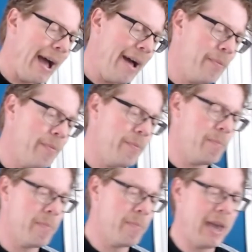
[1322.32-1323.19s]

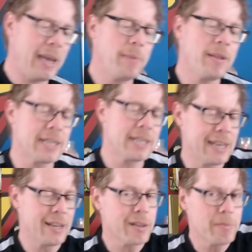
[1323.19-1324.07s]
Maybe there's a
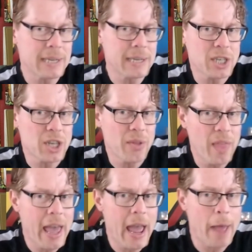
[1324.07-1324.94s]
little message in
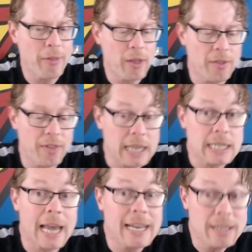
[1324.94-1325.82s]
there that things
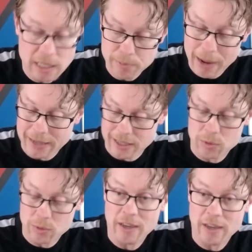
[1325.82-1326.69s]
ain't as bad as
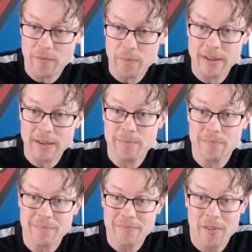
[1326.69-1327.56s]
what you've been
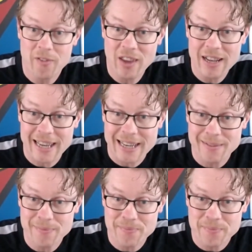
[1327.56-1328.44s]
feeling.
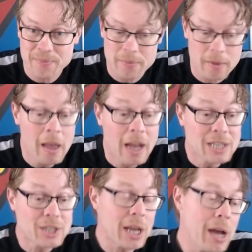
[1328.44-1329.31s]

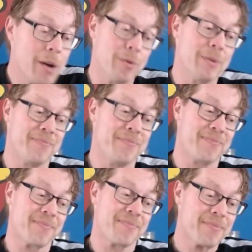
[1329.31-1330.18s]
So
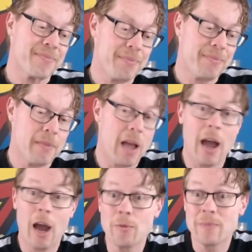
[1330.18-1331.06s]
I
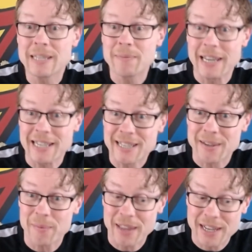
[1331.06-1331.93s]
hope this means
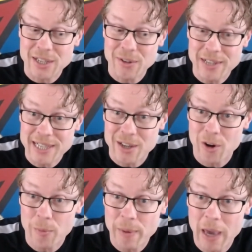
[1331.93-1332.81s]
something to you,
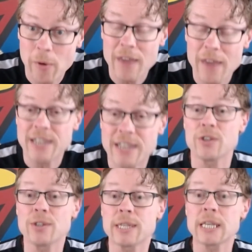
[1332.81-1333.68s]
Scorpio. If it
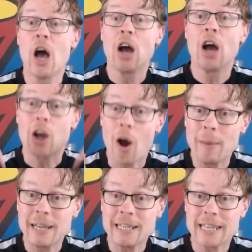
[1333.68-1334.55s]
does, comment
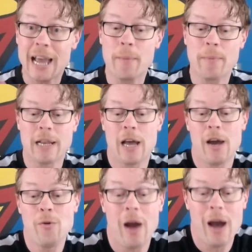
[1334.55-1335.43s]
down
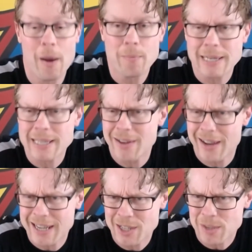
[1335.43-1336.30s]
below, press the like and
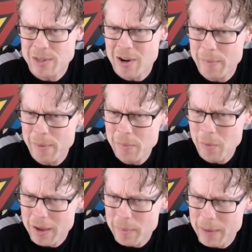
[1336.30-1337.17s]
subscribe button while you're
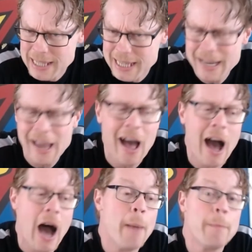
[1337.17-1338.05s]
passing,
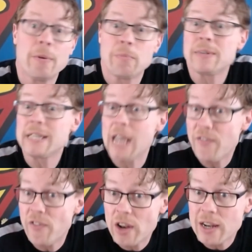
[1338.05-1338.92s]
but
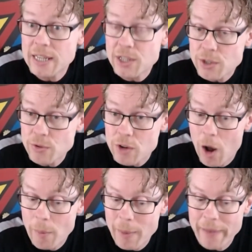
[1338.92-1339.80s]
definitely do
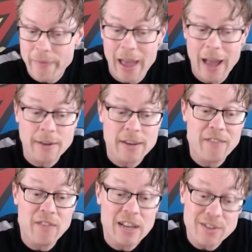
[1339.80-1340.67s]
comment. And if
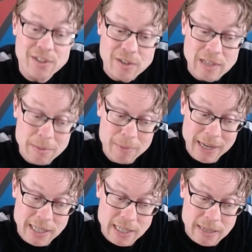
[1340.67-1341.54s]
it does mean
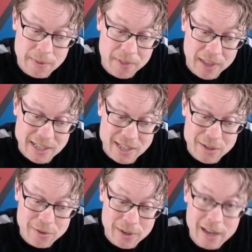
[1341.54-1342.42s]
something to
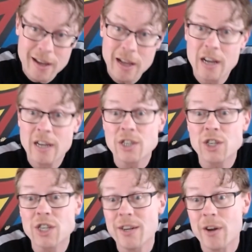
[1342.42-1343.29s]
you, chin
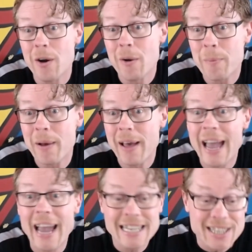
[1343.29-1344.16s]
up,
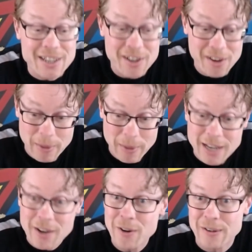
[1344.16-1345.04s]
it's gonna be
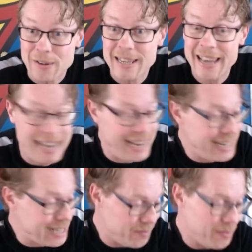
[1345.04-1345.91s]
good. It is
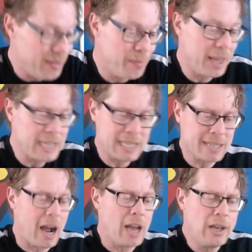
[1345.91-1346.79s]
this, I
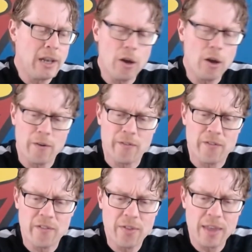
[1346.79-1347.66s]
love
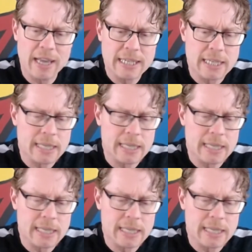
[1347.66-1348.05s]
this